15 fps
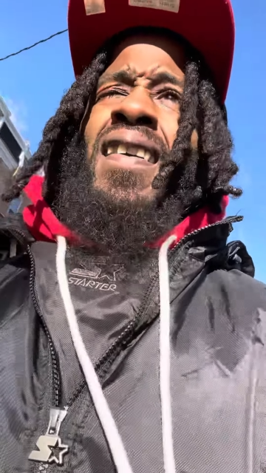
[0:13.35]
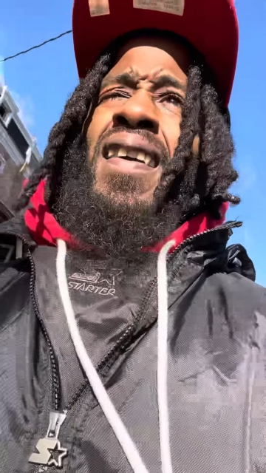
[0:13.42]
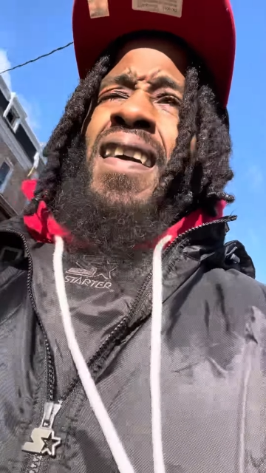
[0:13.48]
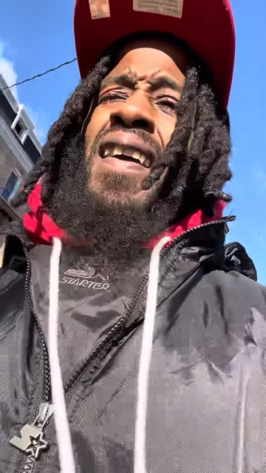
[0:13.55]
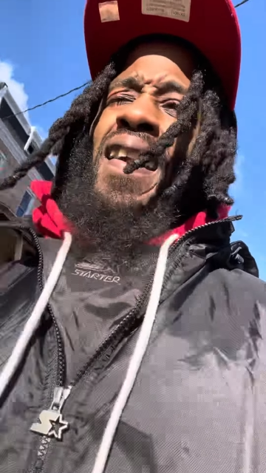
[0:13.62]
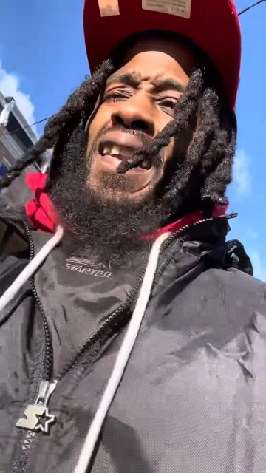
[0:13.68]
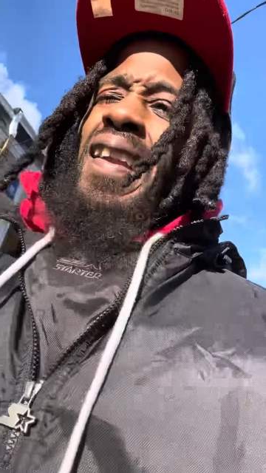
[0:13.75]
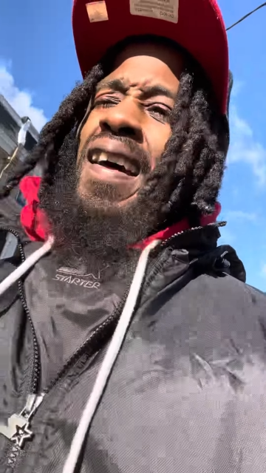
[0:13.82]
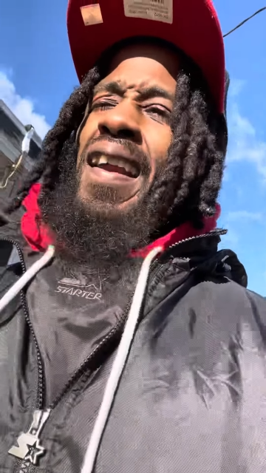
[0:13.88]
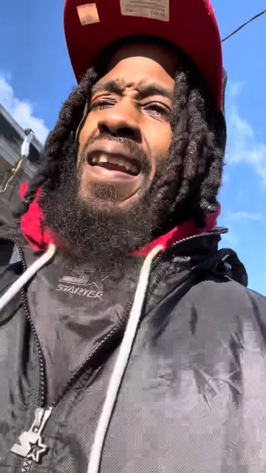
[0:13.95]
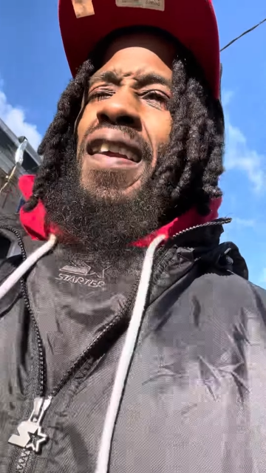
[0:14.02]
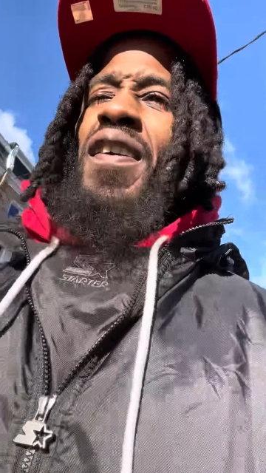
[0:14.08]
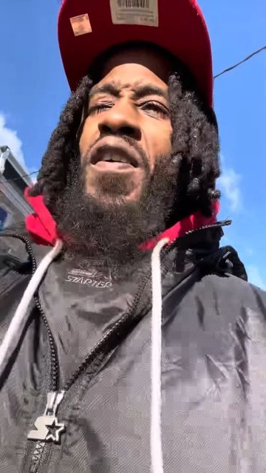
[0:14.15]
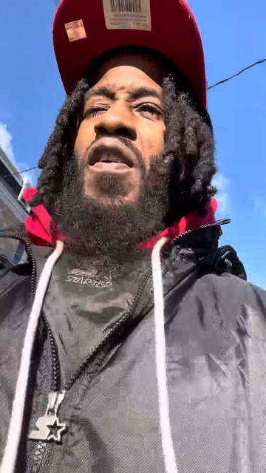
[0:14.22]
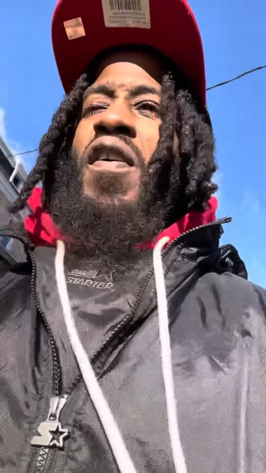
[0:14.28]
And a lot of
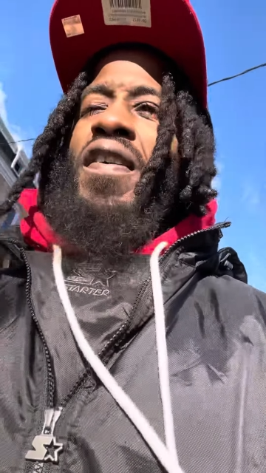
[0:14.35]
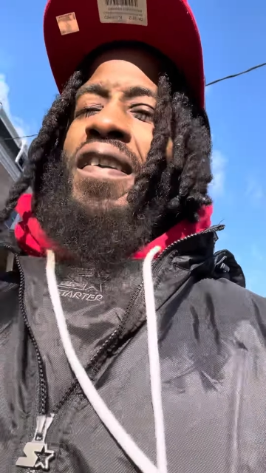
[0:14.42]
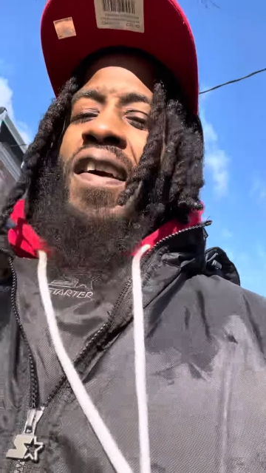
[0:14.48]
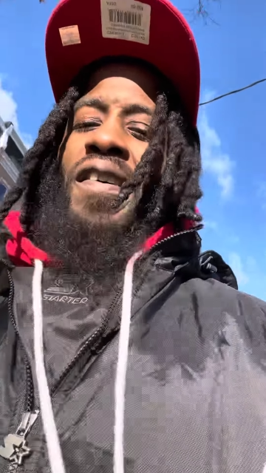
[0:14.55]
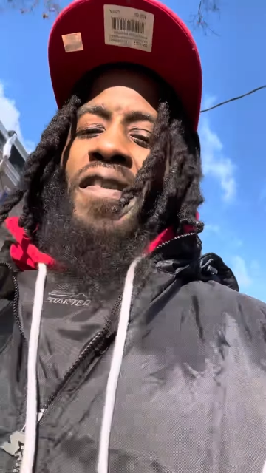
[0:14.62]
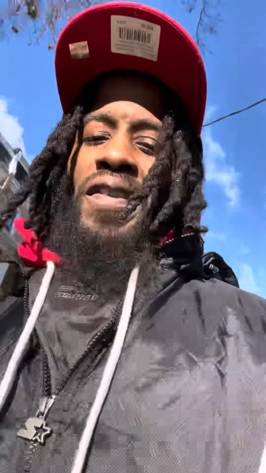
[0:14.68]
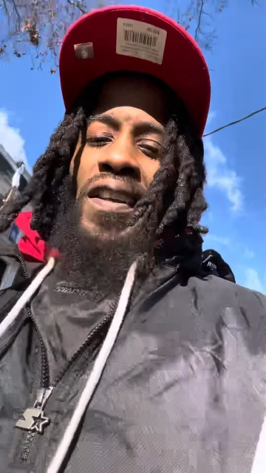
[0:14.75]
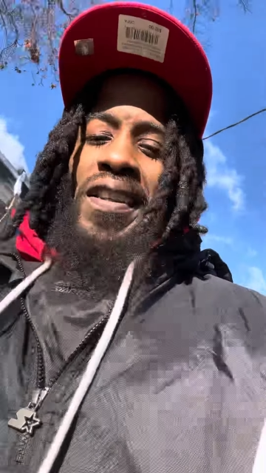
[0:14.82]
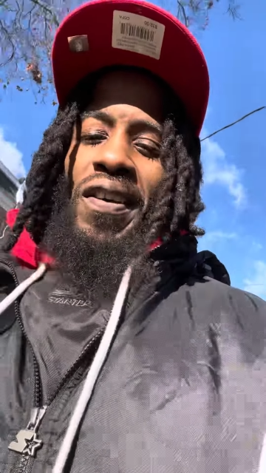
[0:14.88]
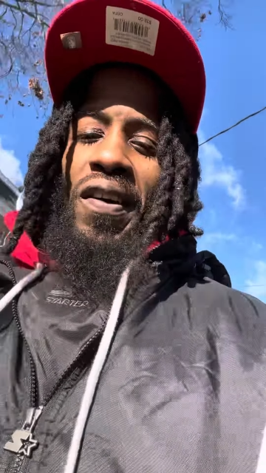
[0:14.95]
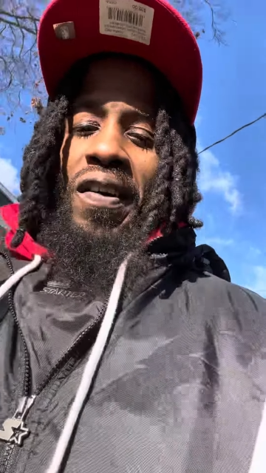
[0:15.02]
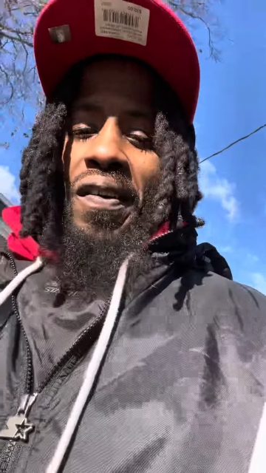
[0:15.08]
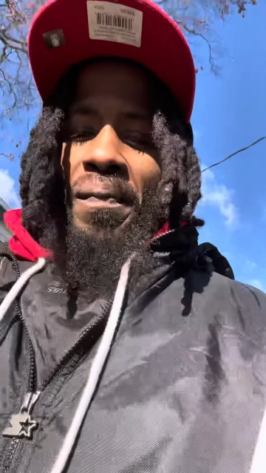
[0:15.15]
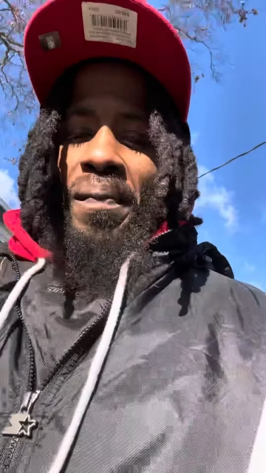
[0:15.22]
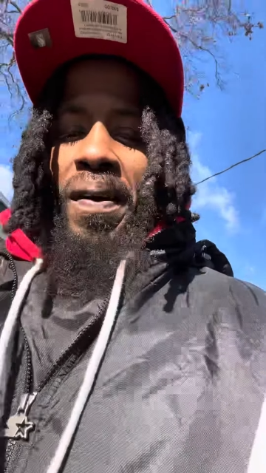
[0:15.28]
y'all are definitely
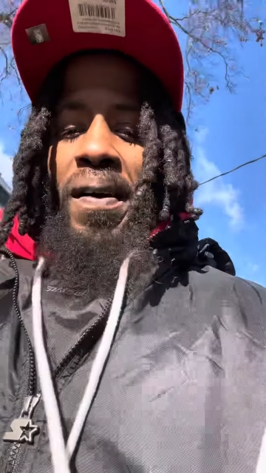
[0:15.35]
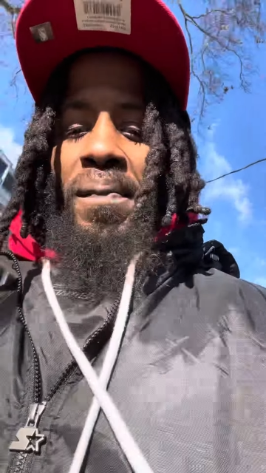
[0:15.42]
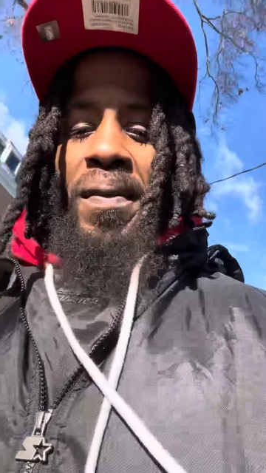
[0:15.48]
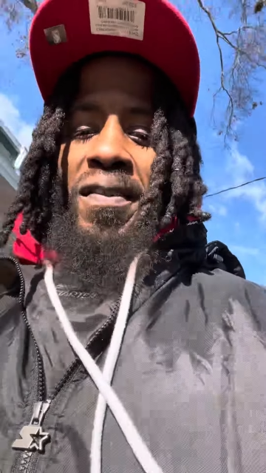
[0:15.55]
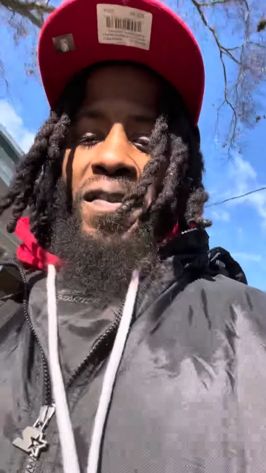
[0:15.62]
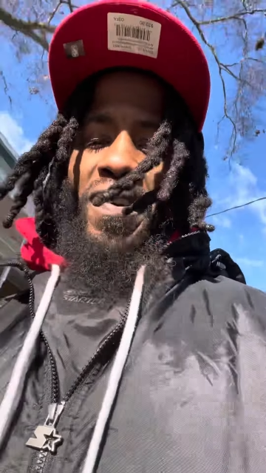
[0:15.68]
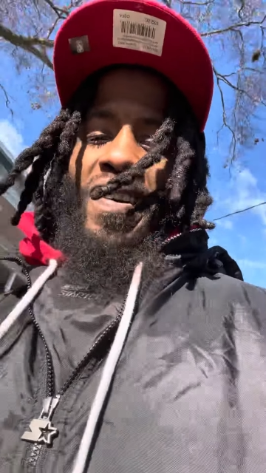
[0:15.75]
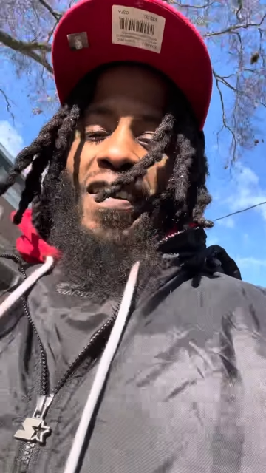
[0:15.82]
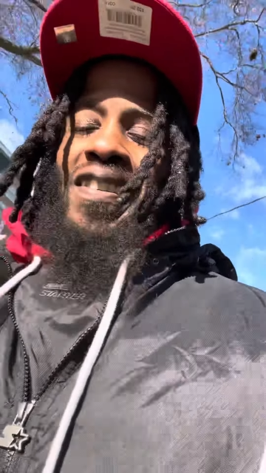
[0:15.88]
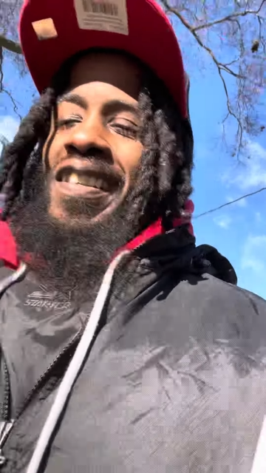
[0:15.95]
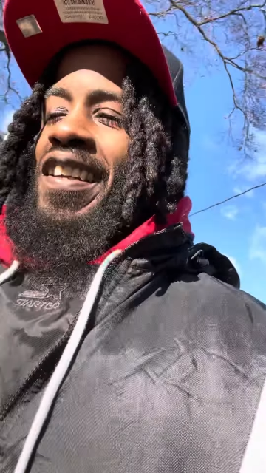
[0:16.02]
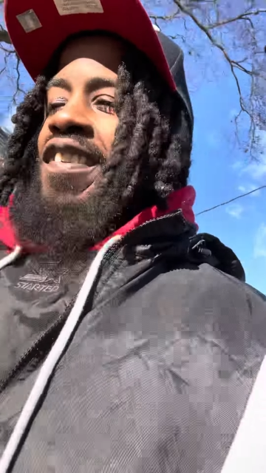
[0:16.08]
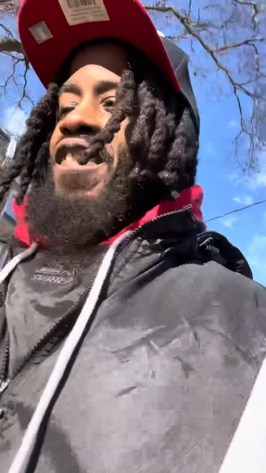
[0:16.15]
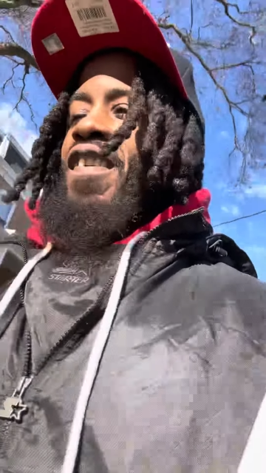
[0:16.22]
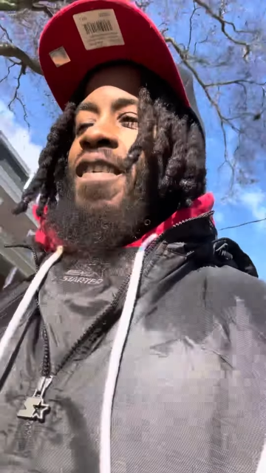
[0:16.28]
talking about me on
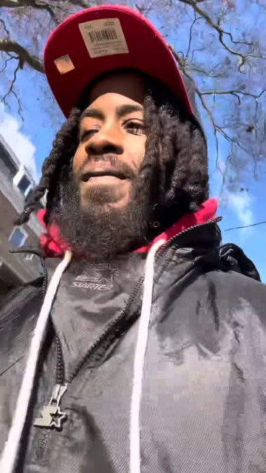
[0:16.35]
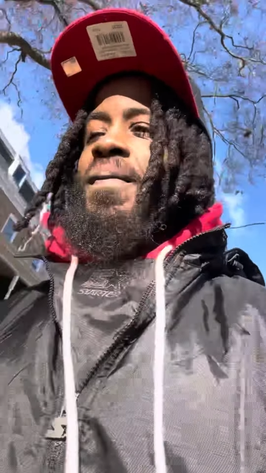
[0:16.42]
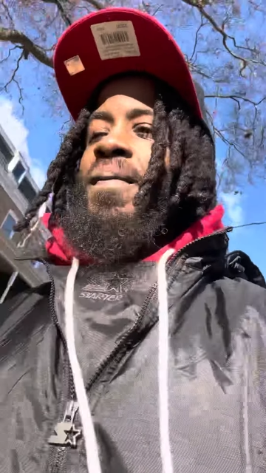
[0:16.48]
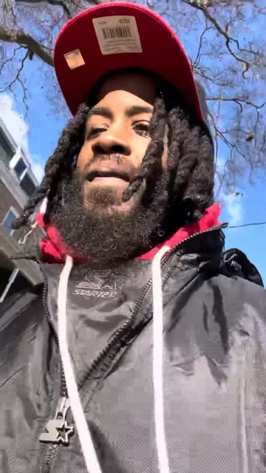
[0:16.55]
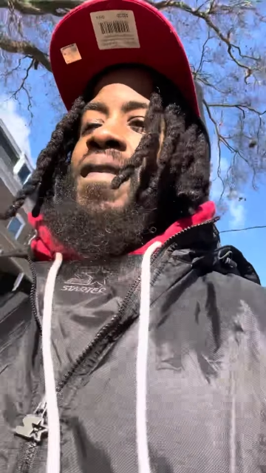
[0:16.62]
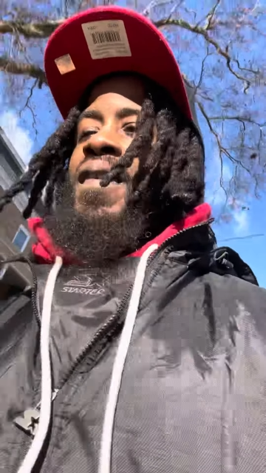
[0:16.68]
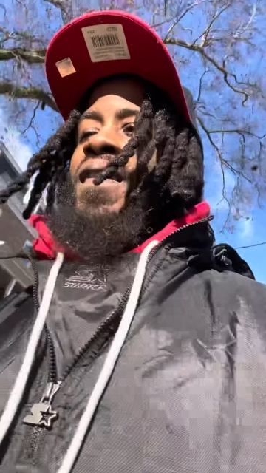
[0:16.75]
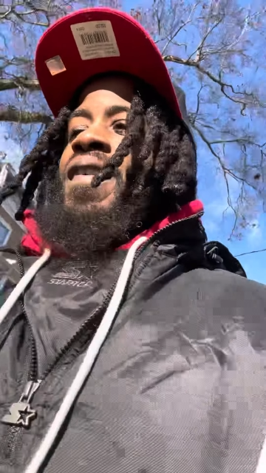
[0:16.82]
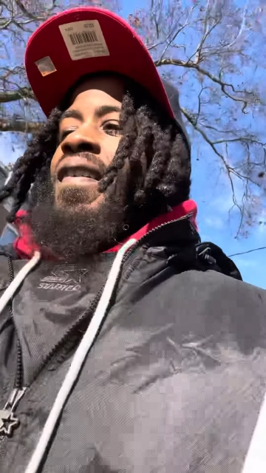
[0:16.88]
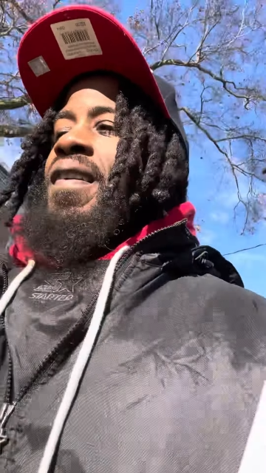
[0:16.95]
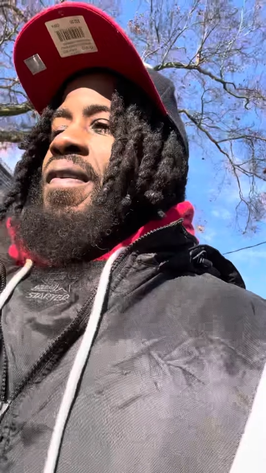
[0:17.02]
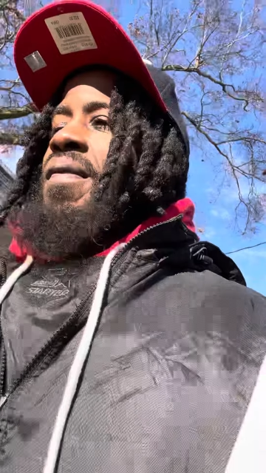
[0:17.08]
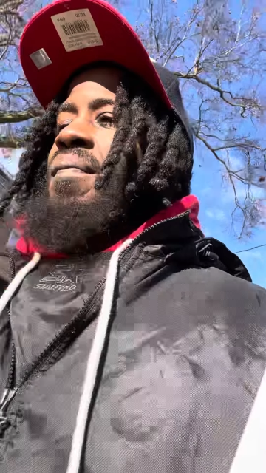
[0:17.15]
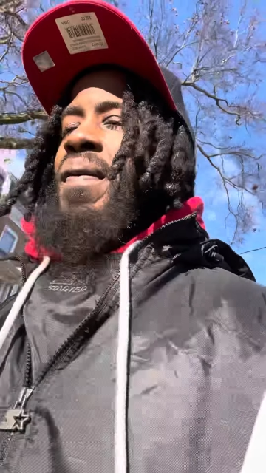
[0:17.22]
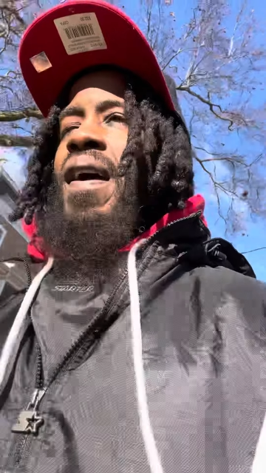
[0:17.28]
Instagram. In
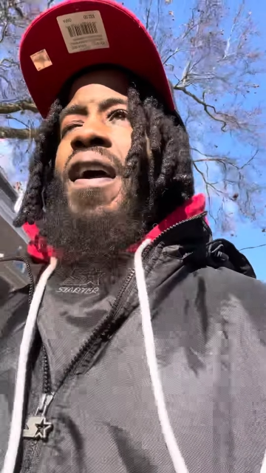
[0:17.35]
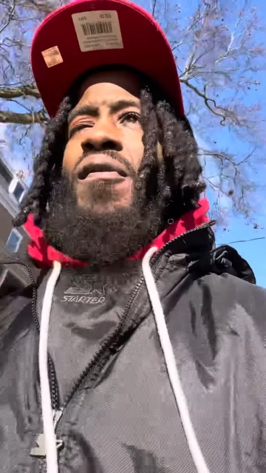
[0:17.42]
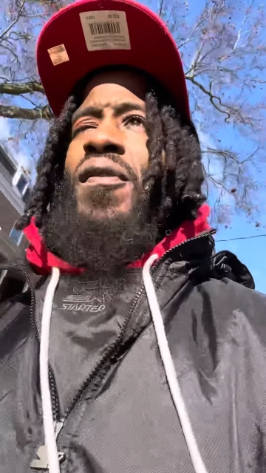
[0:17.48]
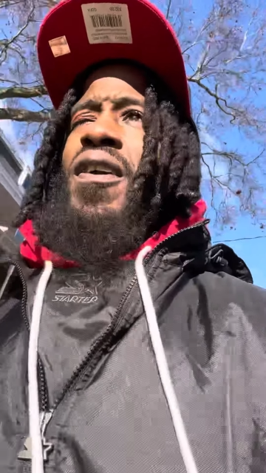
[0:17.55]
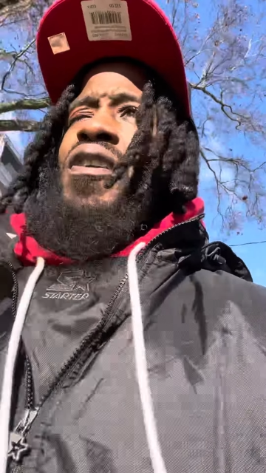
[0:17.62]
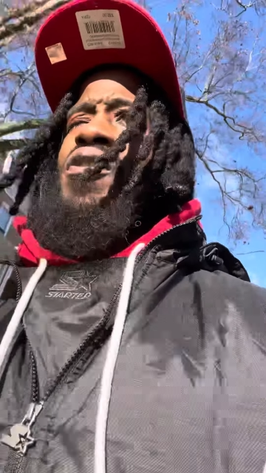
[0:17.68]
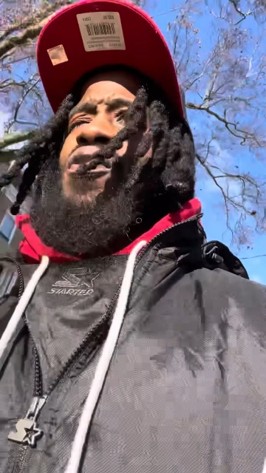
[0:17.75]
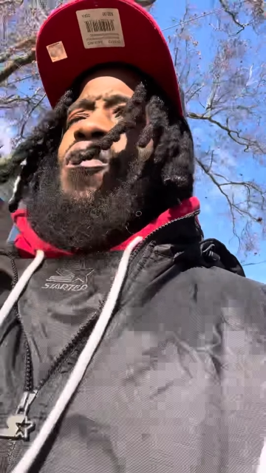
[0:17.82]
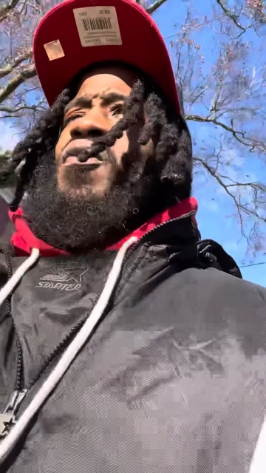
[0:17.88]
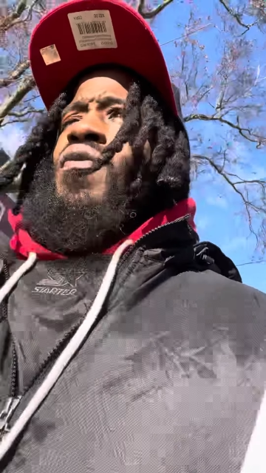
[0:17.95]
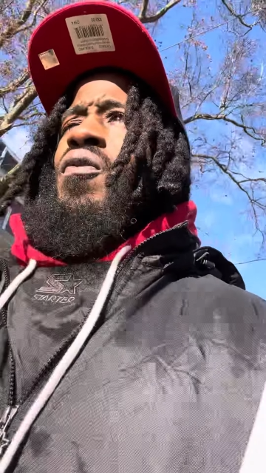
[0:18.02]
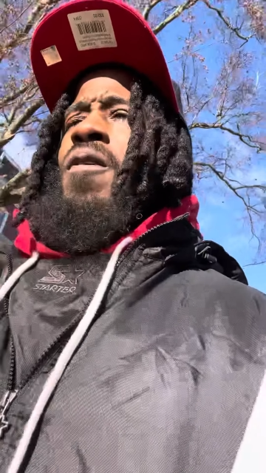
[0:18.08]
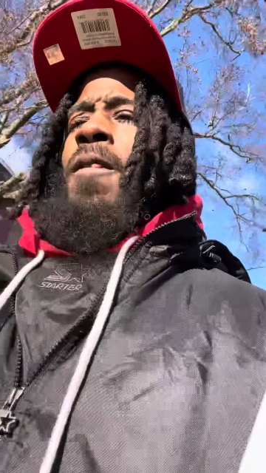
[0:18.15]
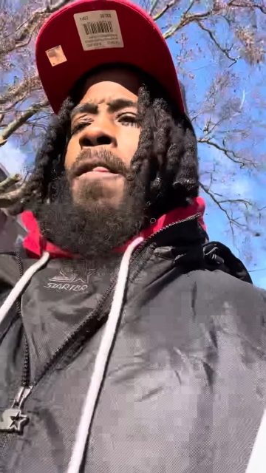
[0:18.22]
a bad way, too.